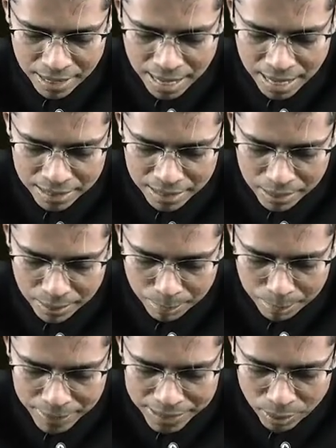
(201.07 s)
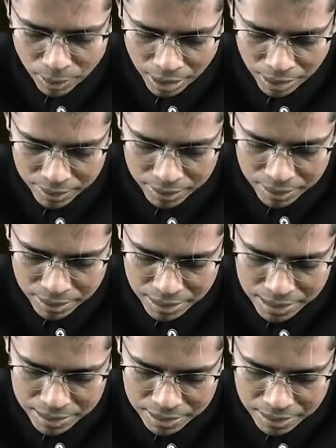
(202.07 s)
and medulla
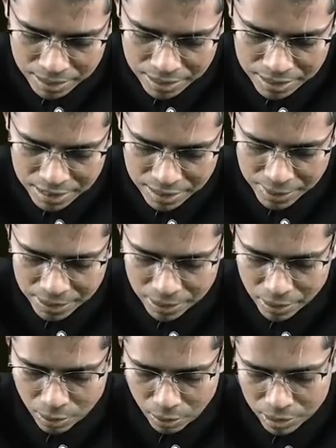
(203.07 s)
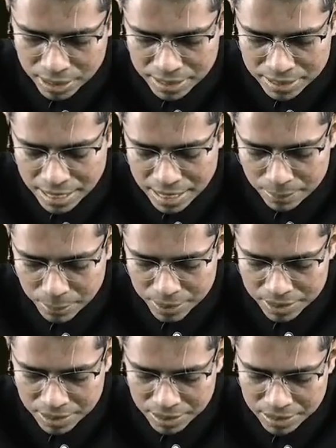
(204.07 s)
is receiving only
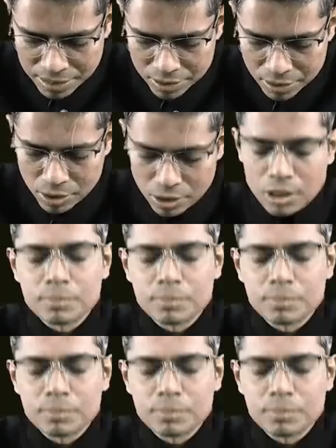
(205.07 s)
10%